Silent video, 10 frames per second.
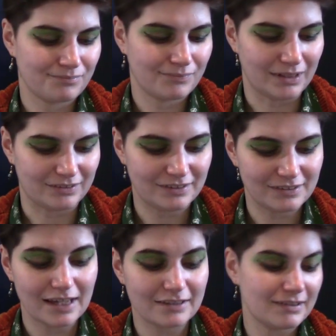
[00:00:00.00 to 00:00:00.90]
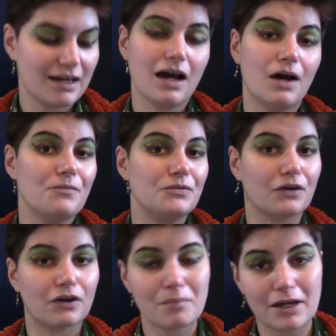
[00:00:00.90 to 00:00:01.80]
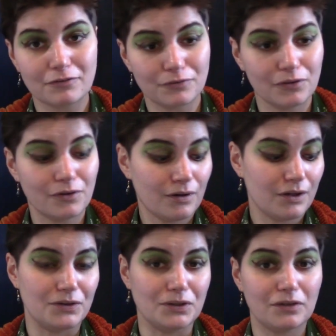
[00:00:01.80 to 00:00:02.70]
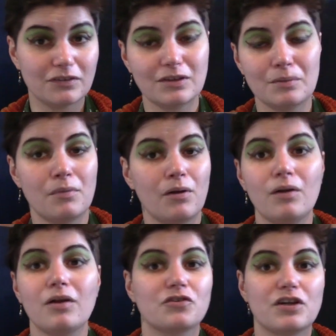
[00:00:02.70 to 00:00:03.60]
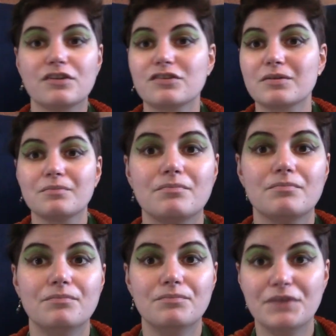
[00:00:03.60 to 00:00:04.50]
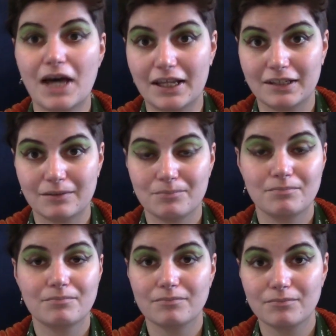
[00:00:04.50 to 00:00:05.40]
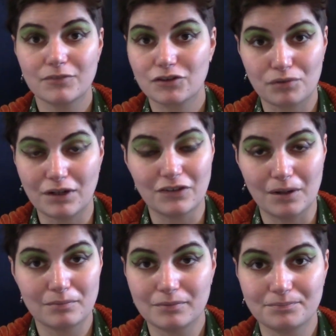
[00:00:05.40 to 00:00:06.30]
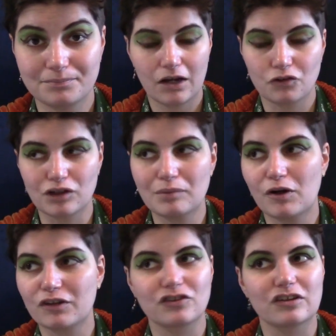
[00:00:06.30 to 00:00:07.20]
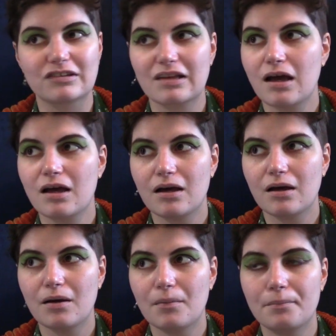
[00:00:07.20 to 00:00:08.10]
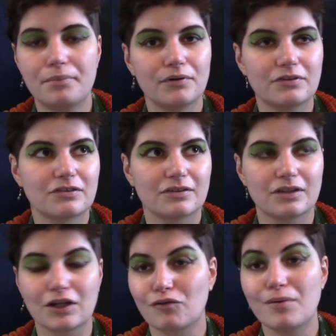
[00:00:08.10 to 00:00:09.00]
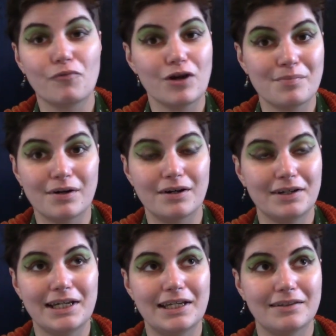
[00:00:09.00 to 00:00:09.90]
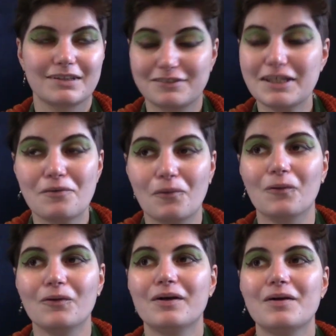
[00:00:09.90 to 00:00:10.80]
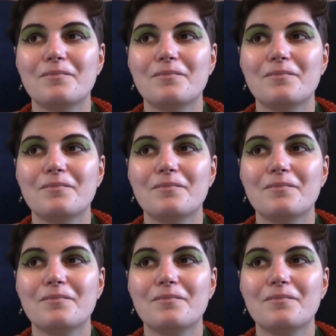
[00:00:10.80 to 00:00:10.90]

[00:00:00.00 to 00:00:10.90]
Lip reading: As he says, not a metaphor, not a symbol, just death. Straight up. DreamWorks just put the Grim Reaper in a sequel